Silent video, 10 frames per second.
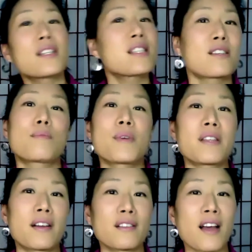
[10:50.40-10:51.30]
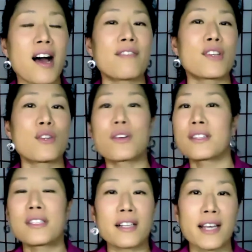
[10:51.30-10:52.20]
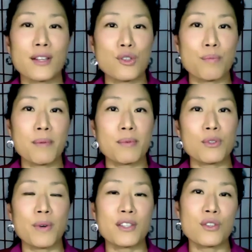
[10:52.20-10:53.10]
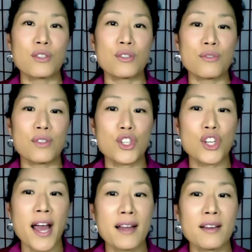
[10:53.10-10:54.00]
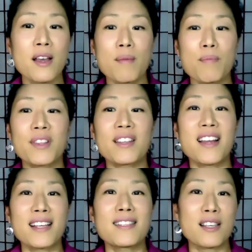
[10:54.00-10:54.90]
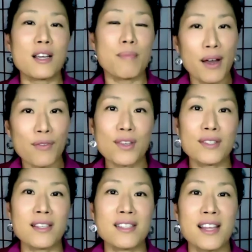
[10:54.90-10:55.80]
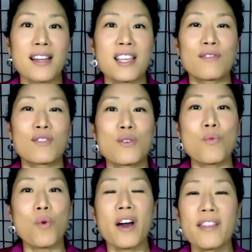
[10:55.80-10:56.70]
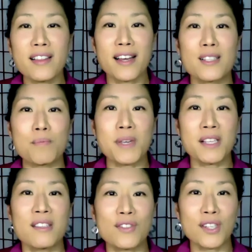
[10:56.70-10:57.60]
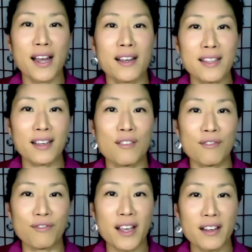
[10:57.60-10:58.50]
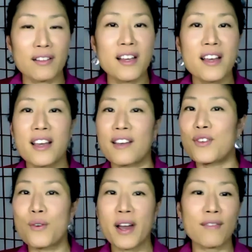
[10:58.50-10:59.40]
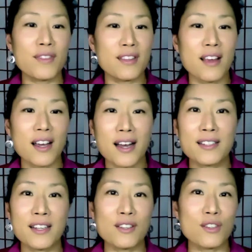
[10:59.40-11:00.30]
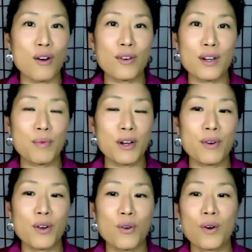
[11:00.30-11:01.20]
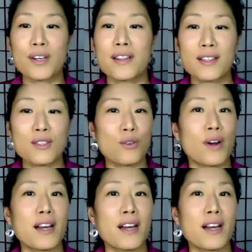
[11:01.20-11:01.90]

can still be there live and you can still answer people's questions through the chat, but the nice thing about this is that it gives you one less piece of tech that can fail. If you have the content already pre-recorded, that's a